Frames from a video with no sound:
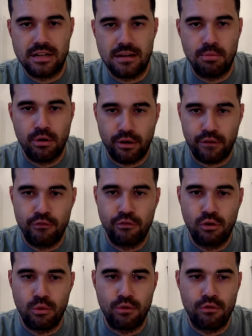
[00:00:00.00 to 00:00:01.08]
that I'm putting
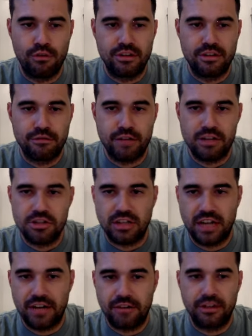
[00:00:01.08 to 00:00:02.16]
forward for the differential
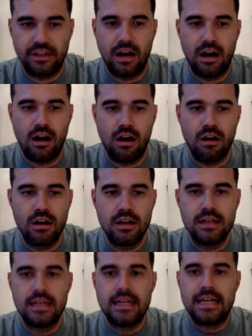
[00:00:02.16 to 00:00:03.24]
category are
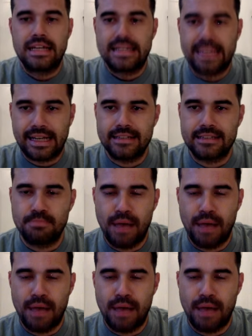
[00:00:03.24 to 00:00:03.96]
Nicolas